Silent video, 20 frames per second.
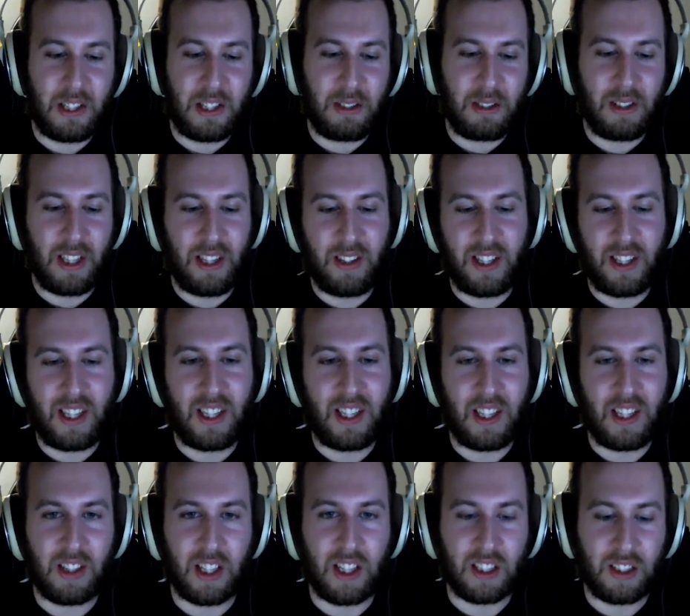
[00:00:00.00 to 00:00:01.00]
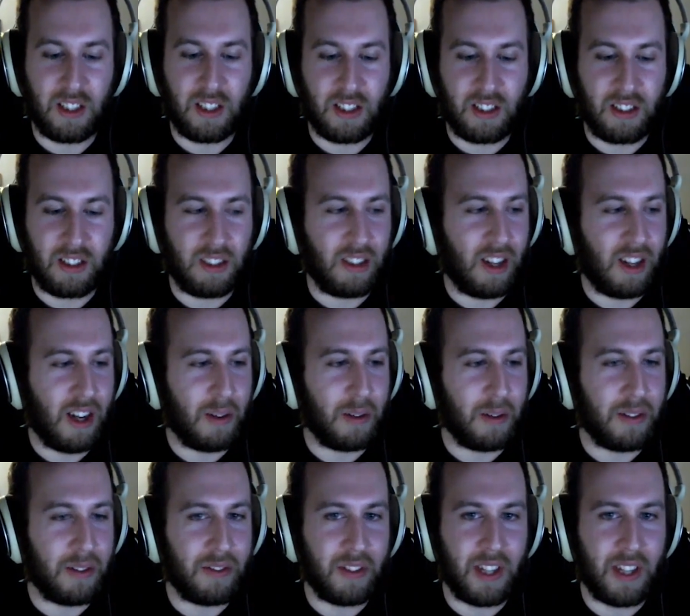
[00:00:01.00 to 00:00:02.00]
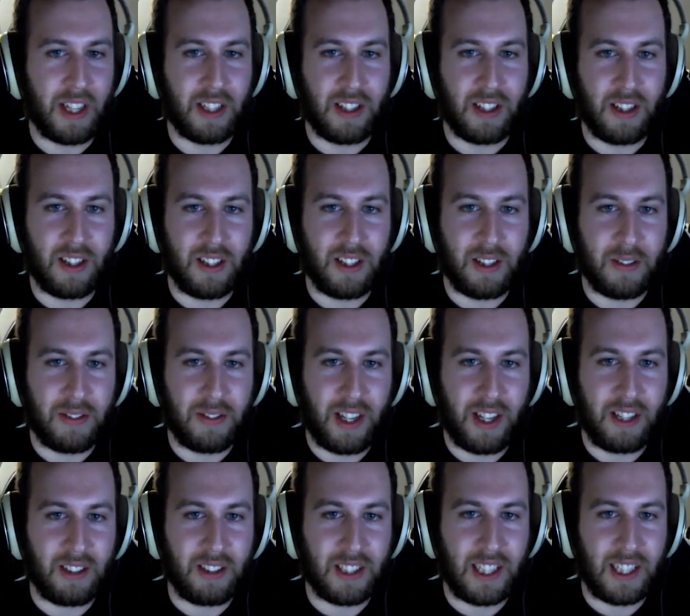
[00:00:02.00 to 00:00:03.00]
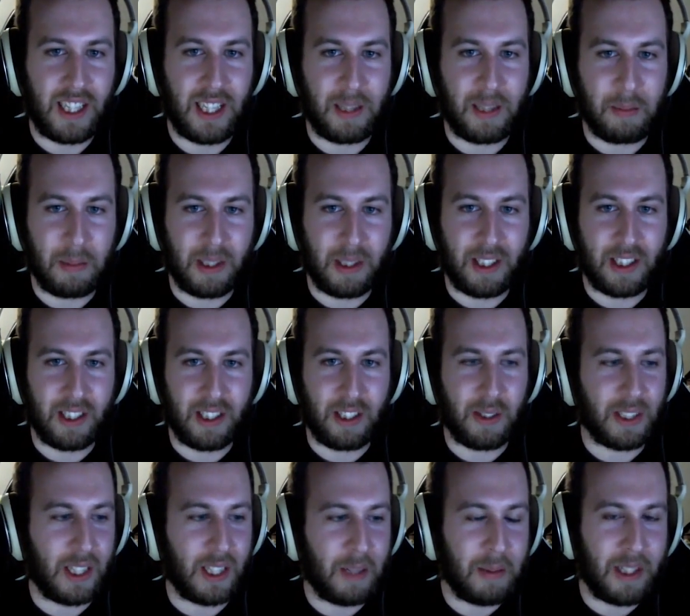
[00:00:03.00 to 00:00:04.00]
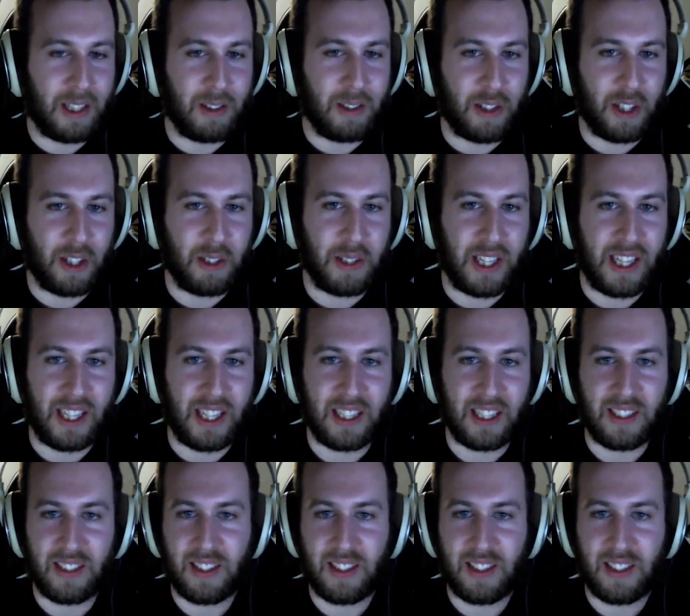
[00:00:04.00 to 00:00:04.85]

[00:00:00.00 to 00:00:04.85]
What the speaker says: you load in, it's like this does not reflect the final game, but it comes out in 2 days.